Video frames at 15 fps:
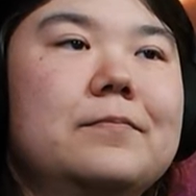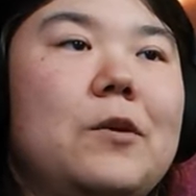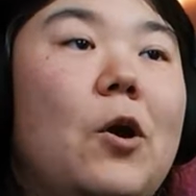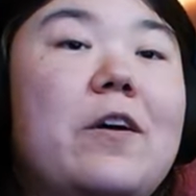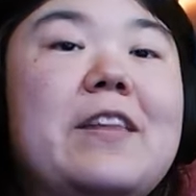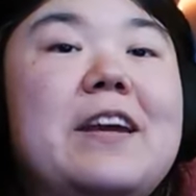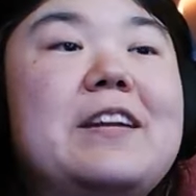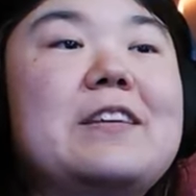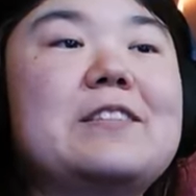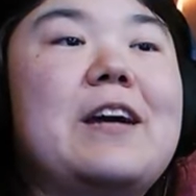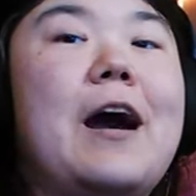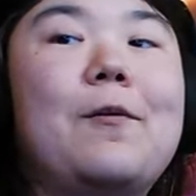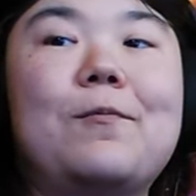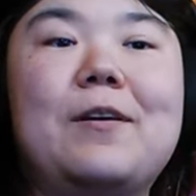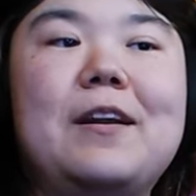Or they just
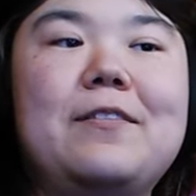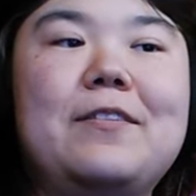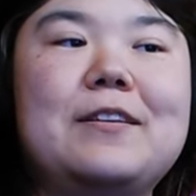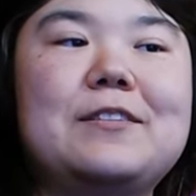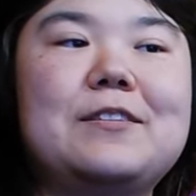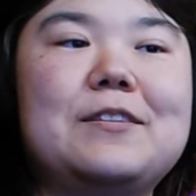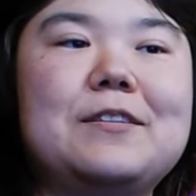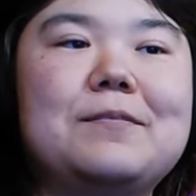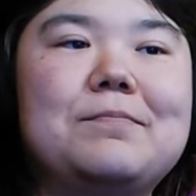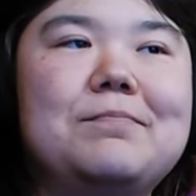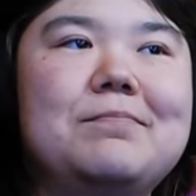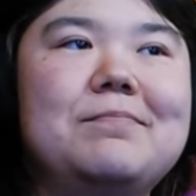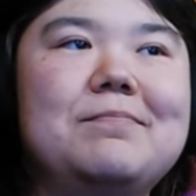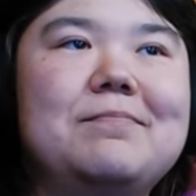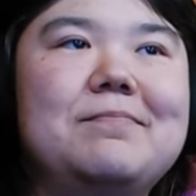got rid of it to,
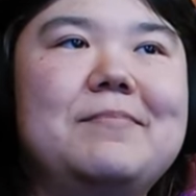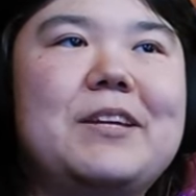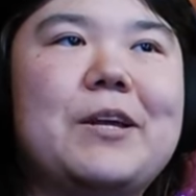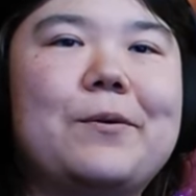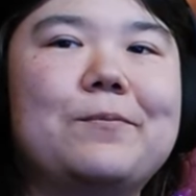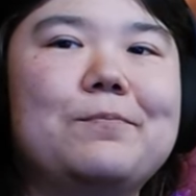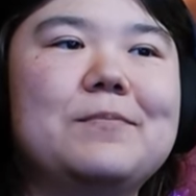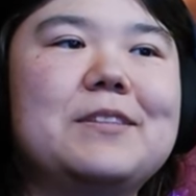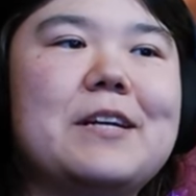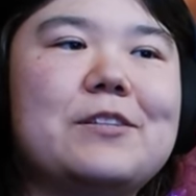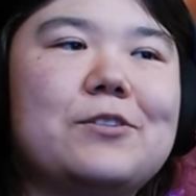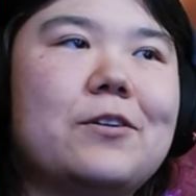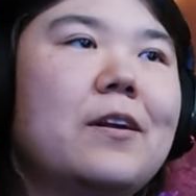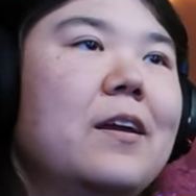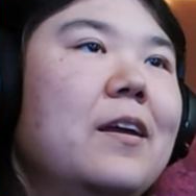you know,
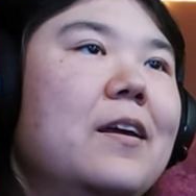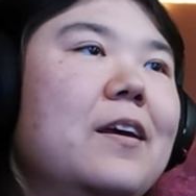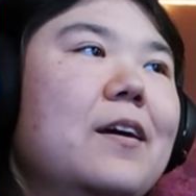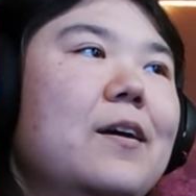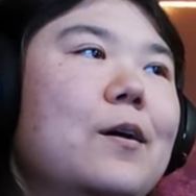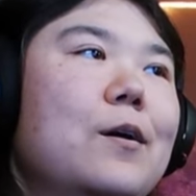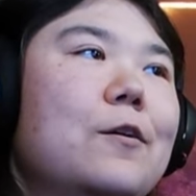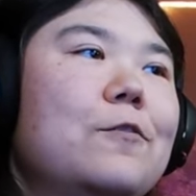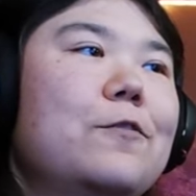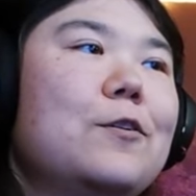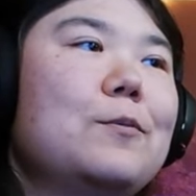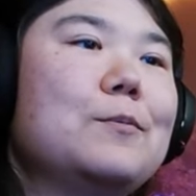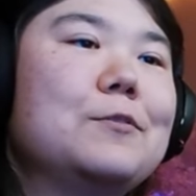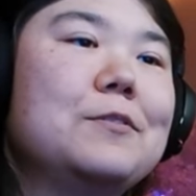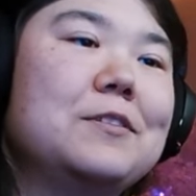censored.
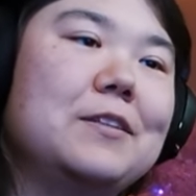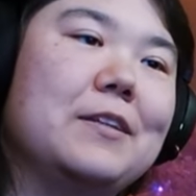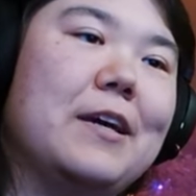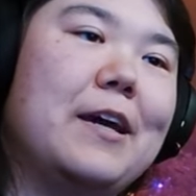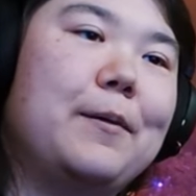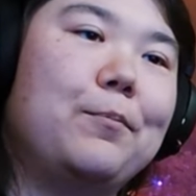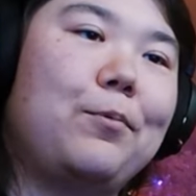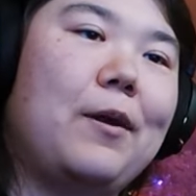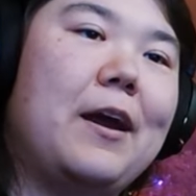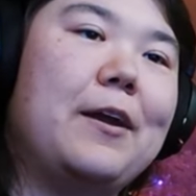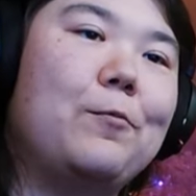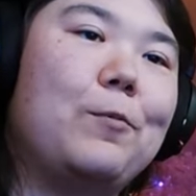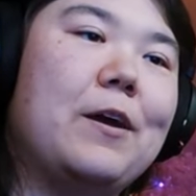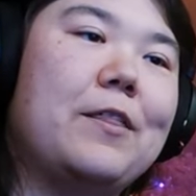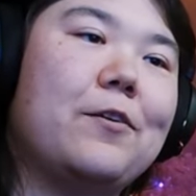Full moon tonight.
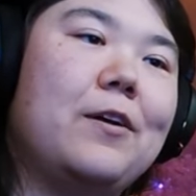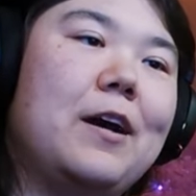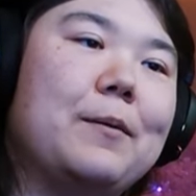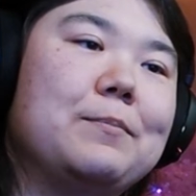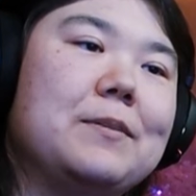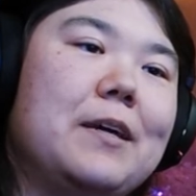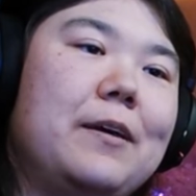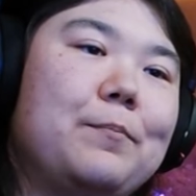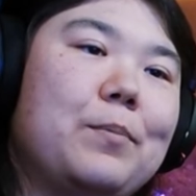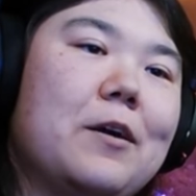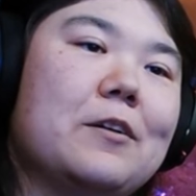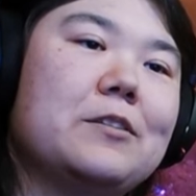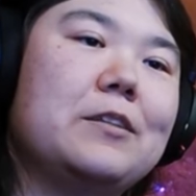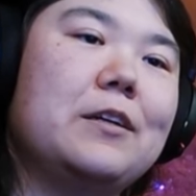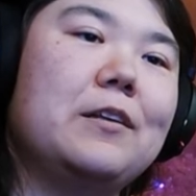Pride weather update.
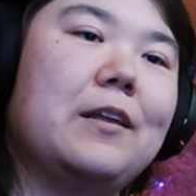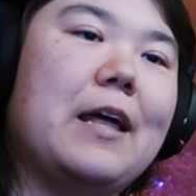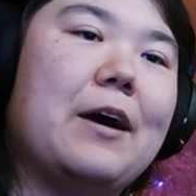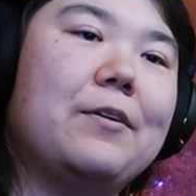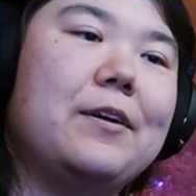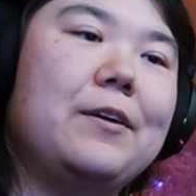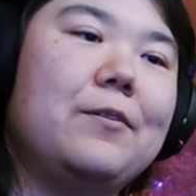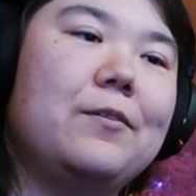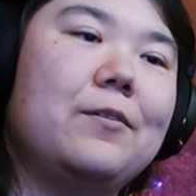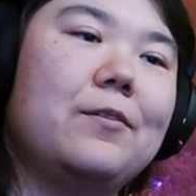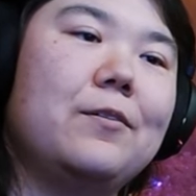Partially cloudy.